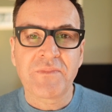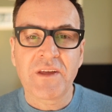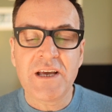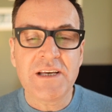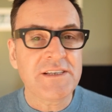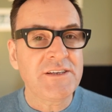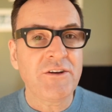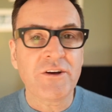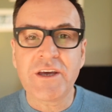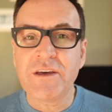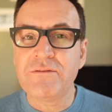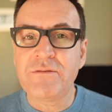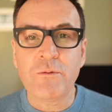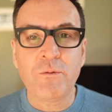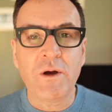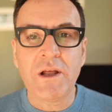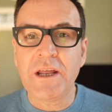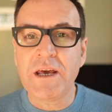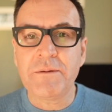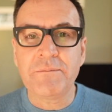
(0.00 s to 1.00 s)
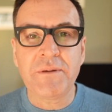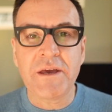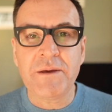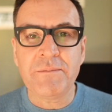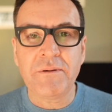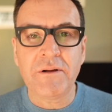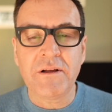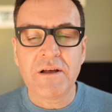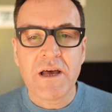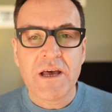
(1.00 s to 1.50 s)
He's looking for willing
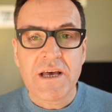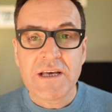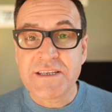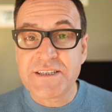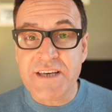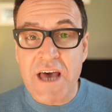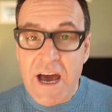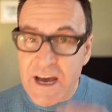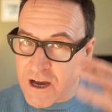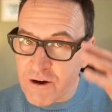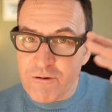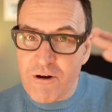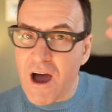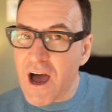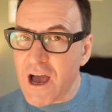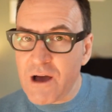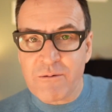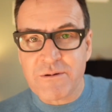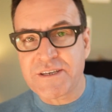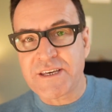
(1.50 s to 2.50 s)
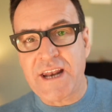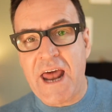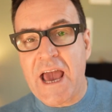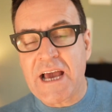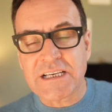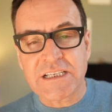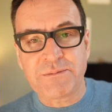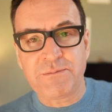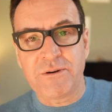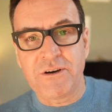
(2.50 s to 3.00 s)
people. Zechariah was an
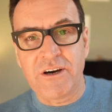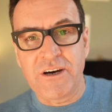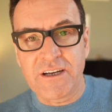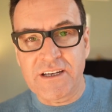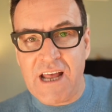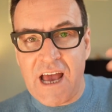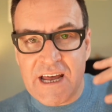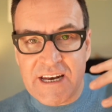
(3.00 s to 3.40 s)
expert